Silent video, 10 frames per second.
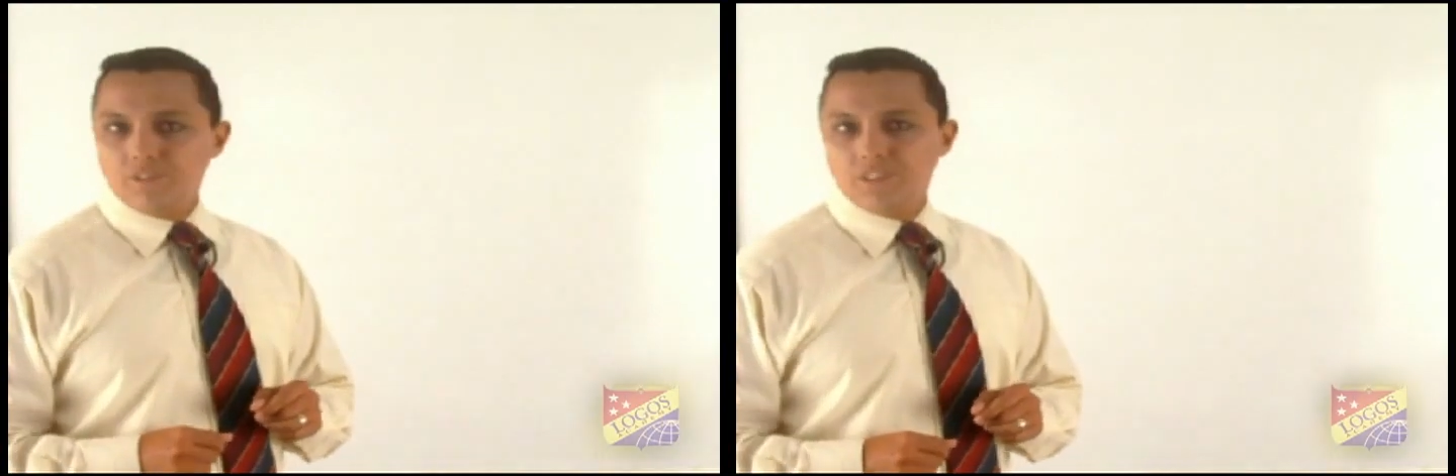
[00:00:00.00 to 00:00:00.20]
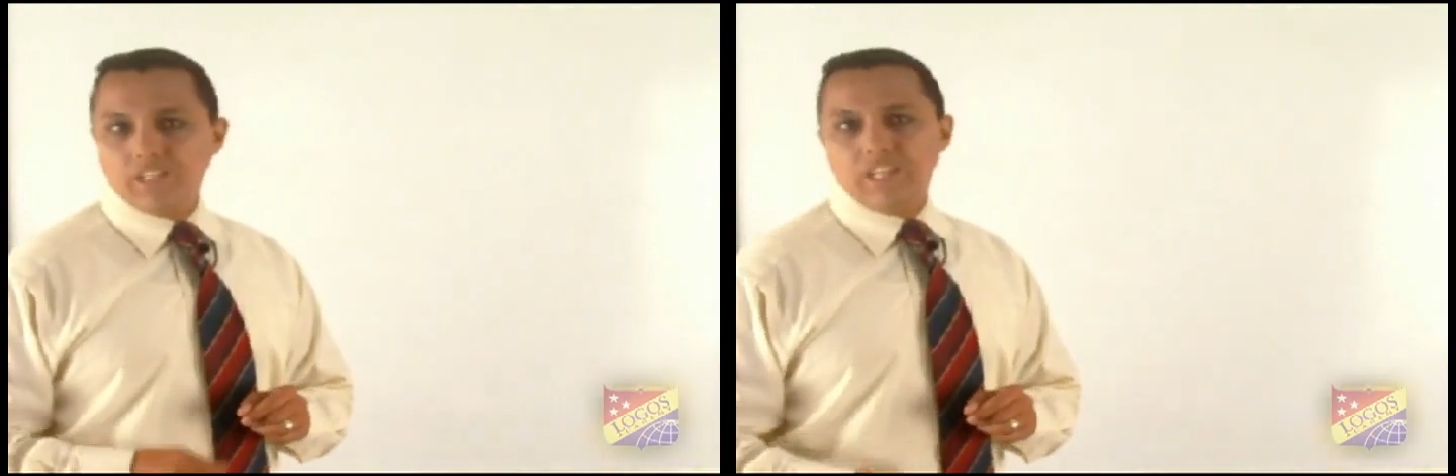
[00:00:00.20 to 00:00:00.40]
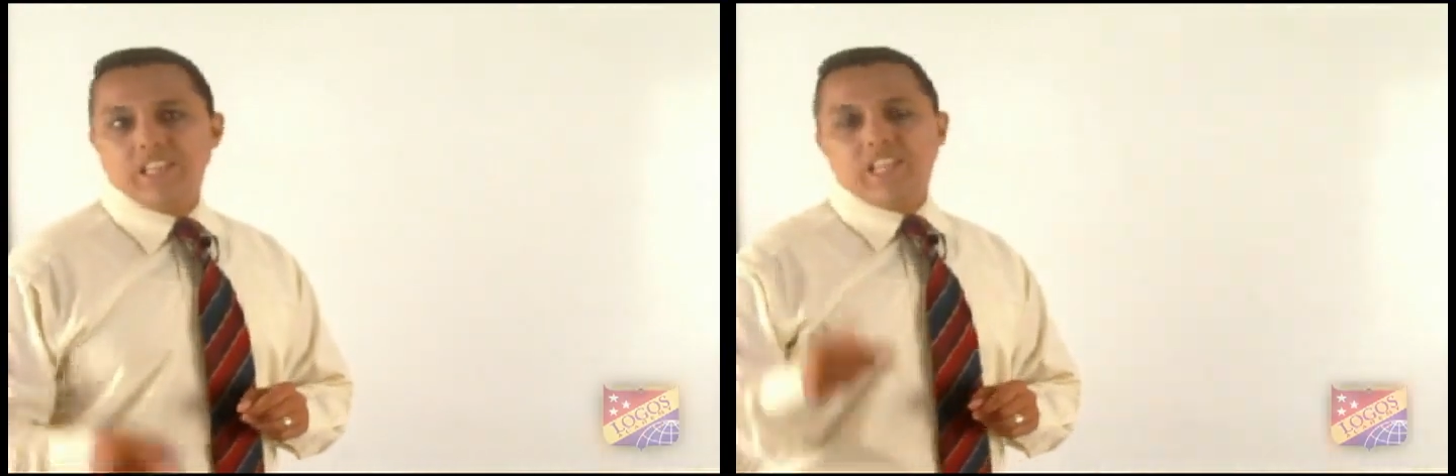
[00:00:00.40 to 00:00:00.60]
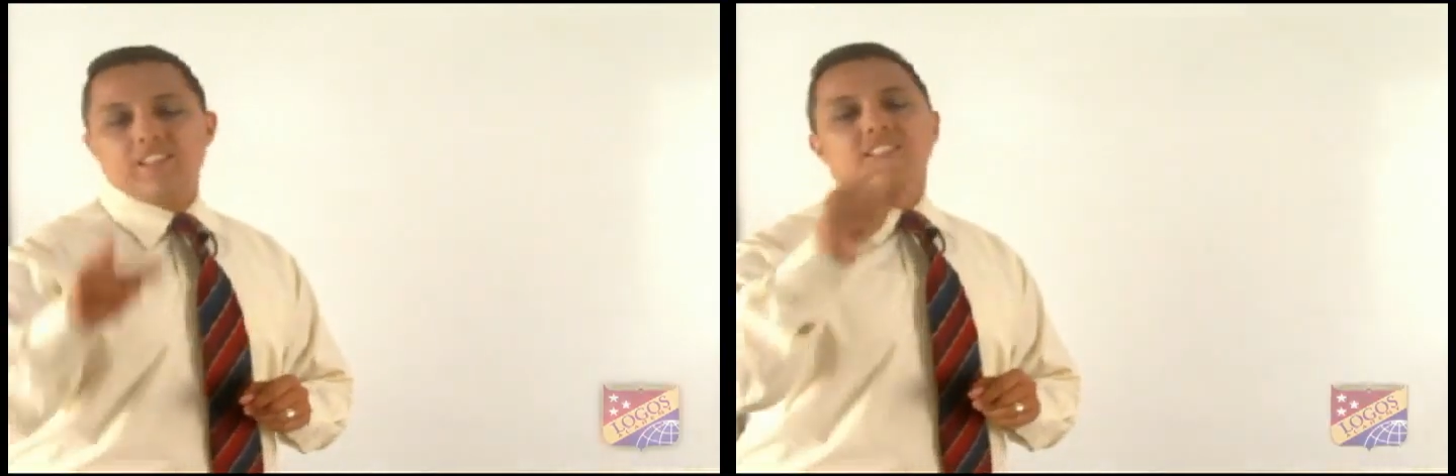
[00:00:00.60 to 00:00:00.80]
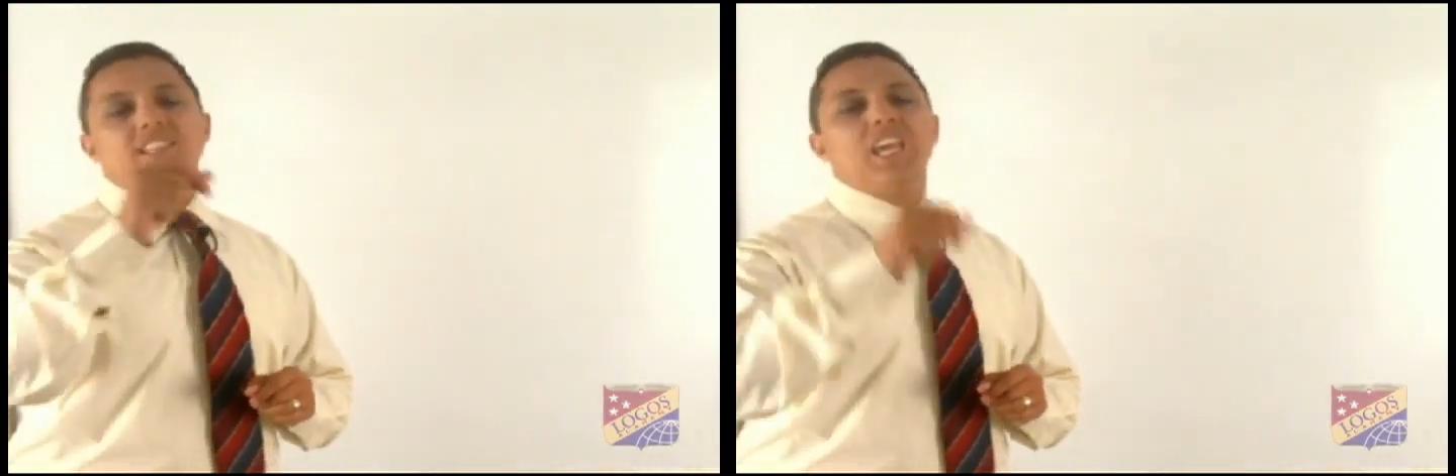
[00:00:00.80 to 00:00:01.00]
do,
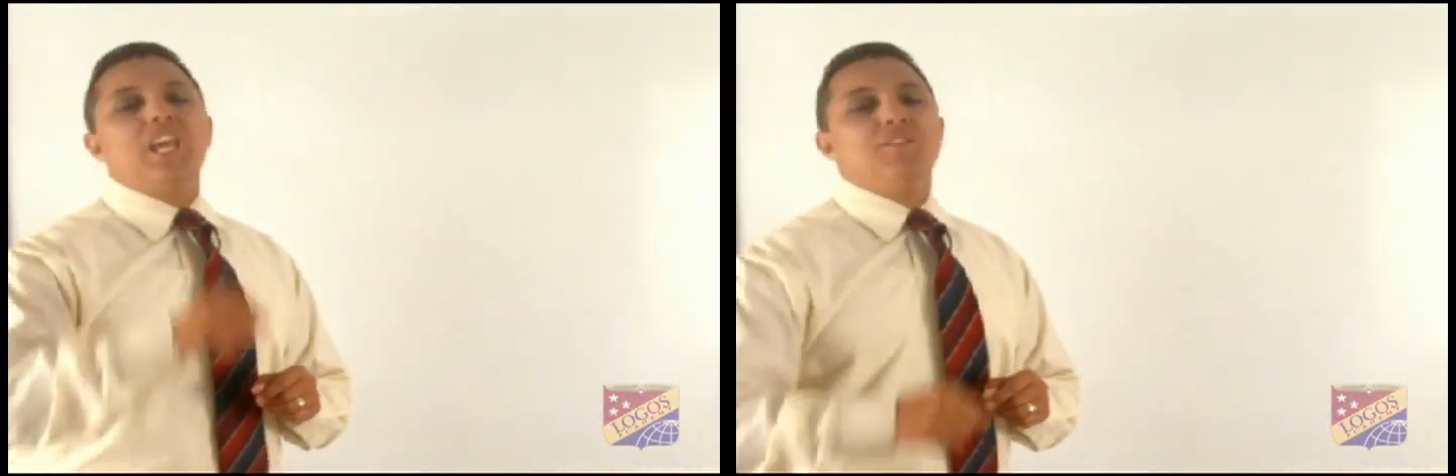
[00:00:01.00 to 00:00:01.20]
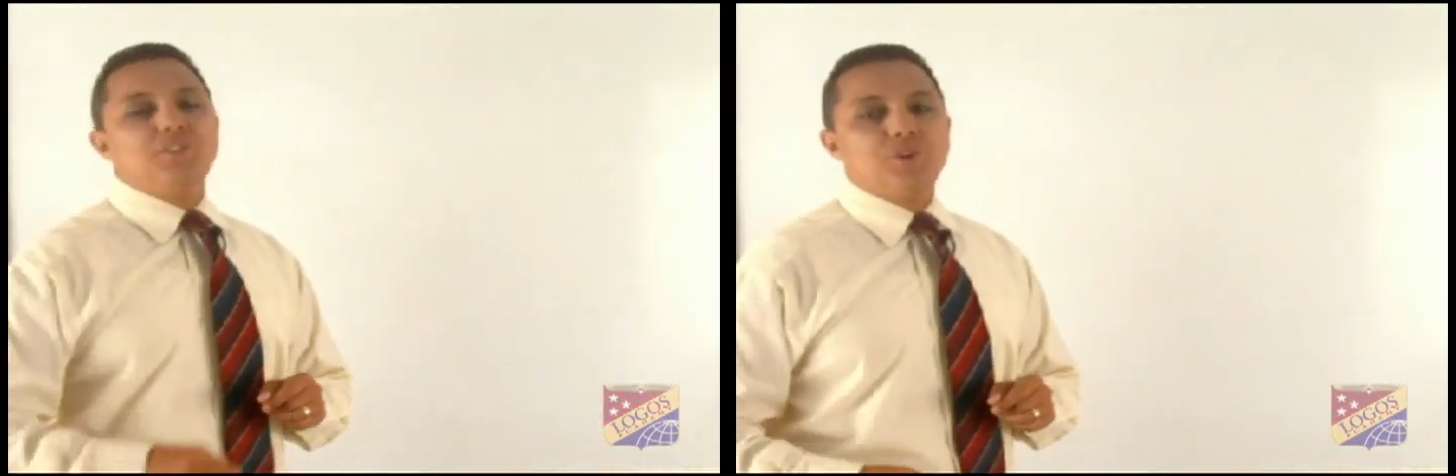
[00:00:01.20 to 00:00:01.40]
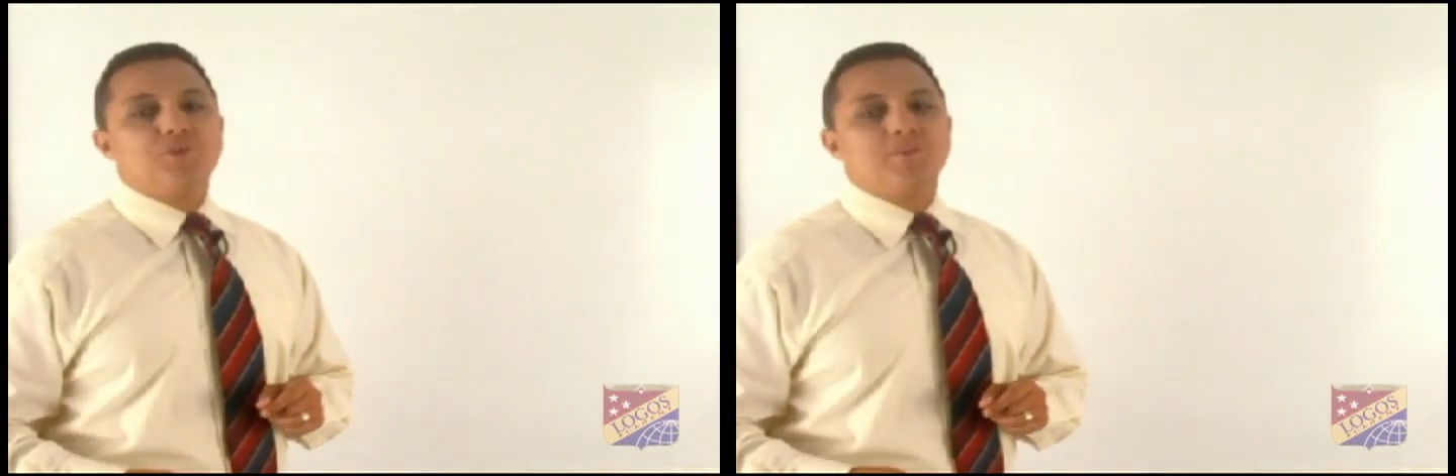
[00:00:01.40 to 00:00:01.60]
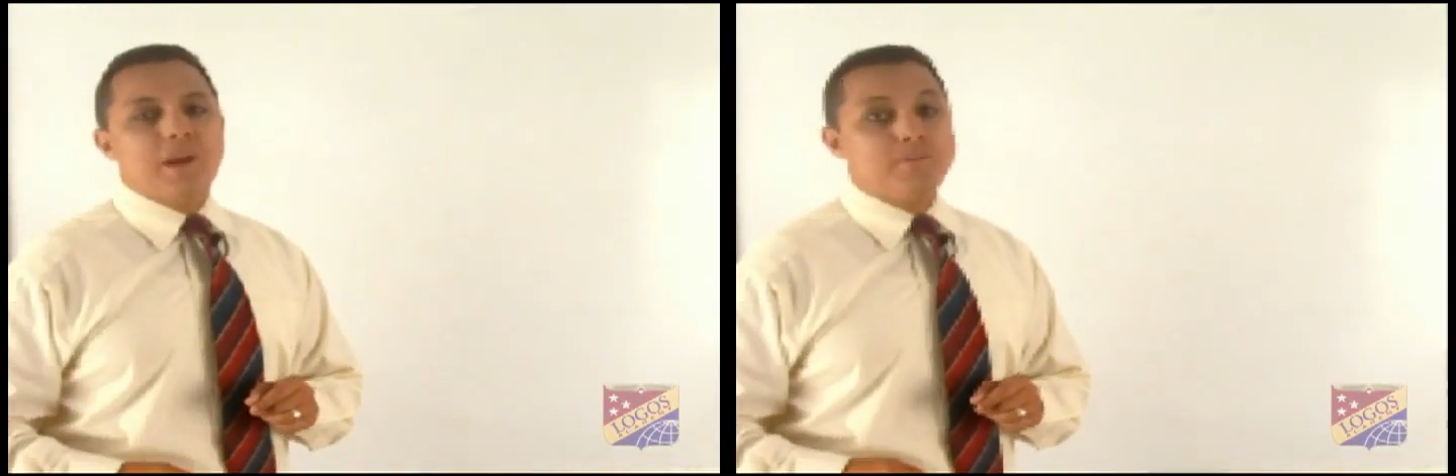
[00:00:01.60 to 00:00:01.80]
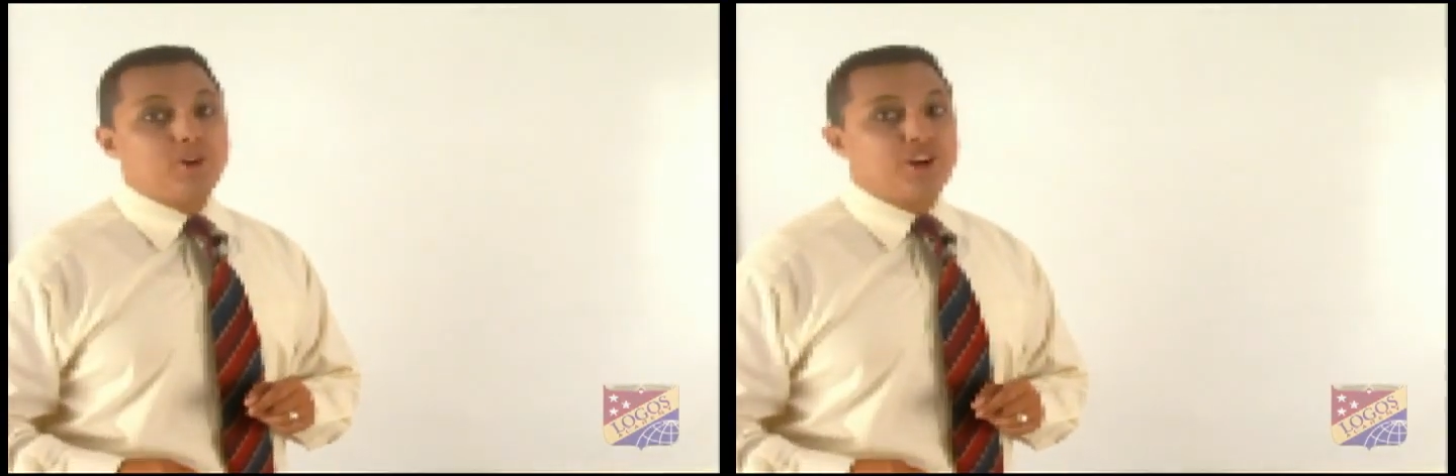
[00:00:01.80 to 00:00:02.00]
let's see if you